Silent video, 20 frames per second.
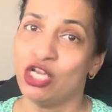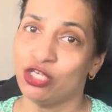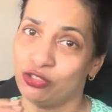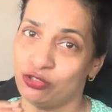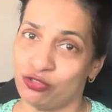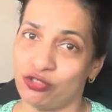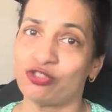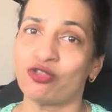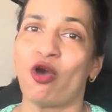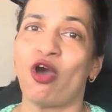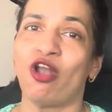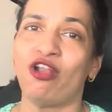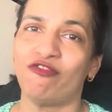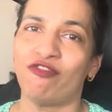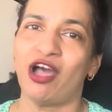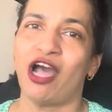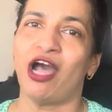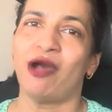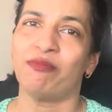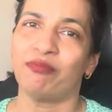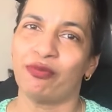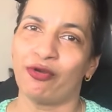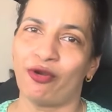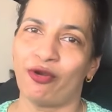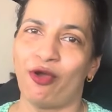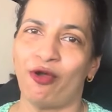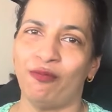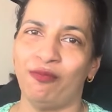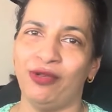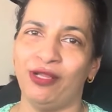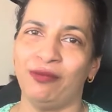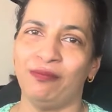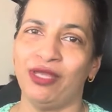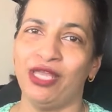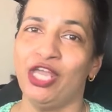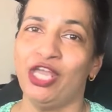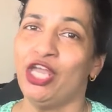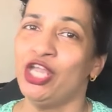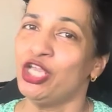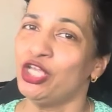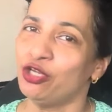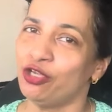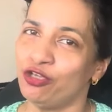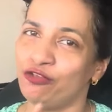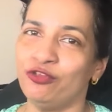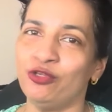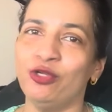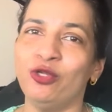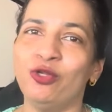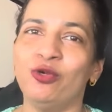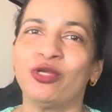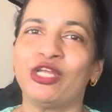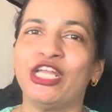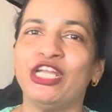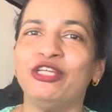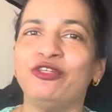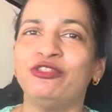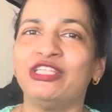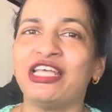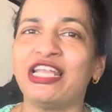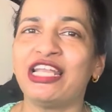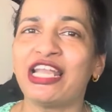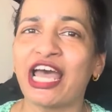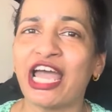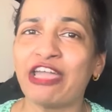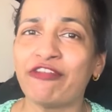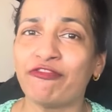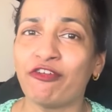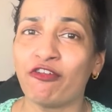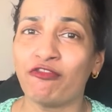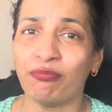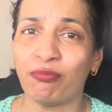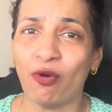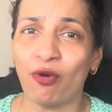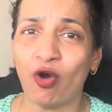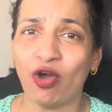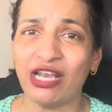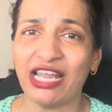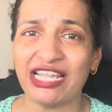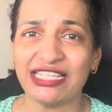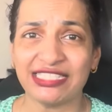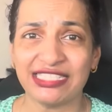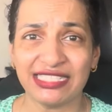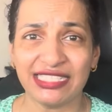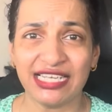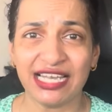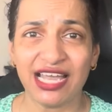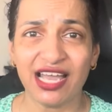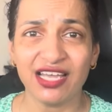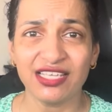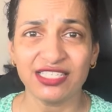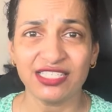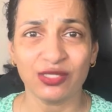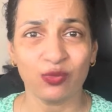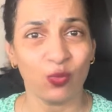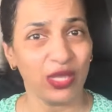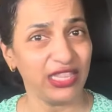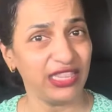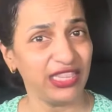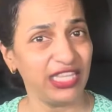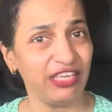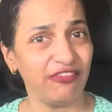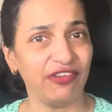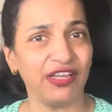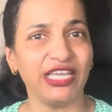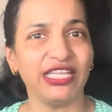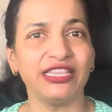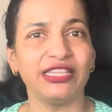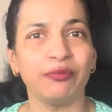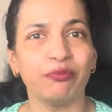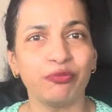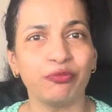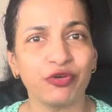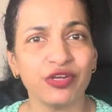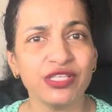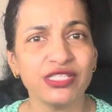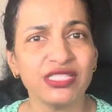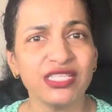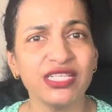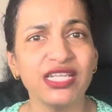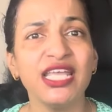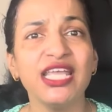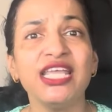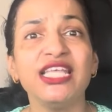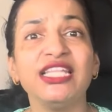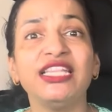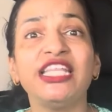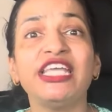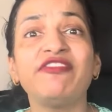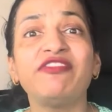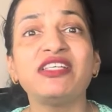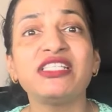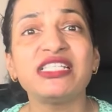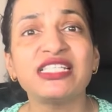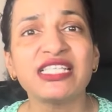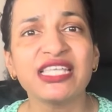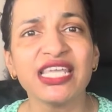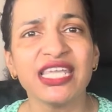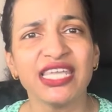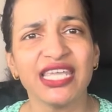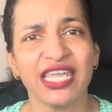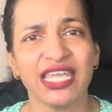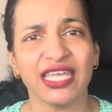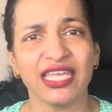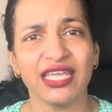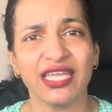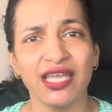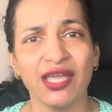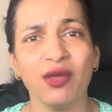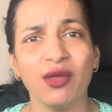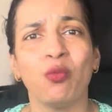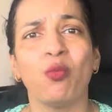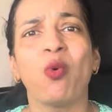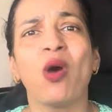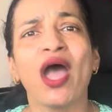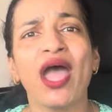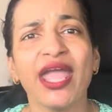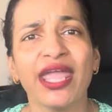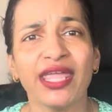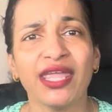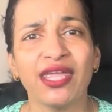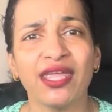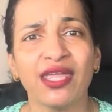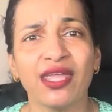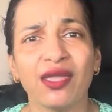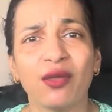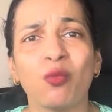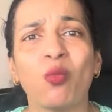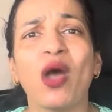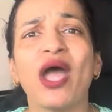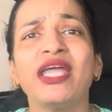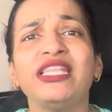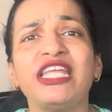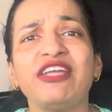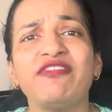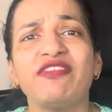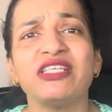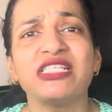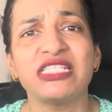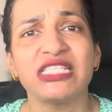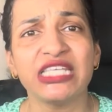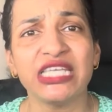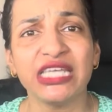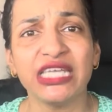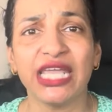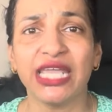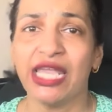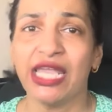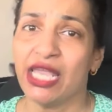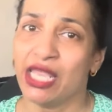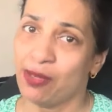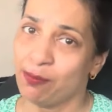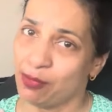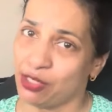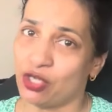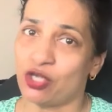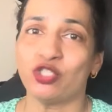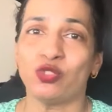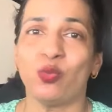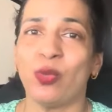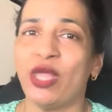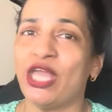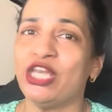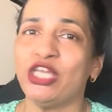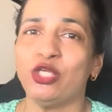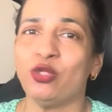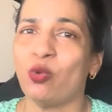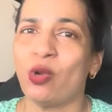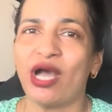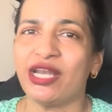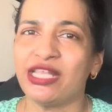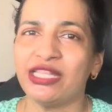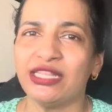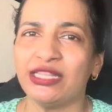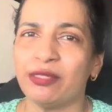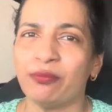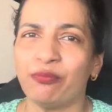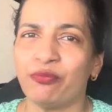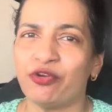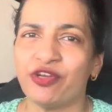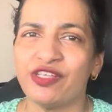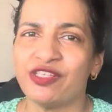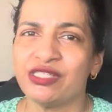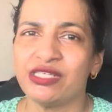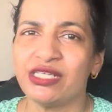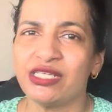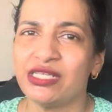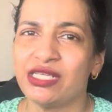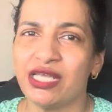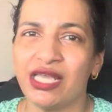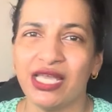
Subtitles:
to solve our problem. You know, if you look into the life of Paul and Silas, when they were in the prison, they were singing. Why? Why they were singing? Because when you are in the prison,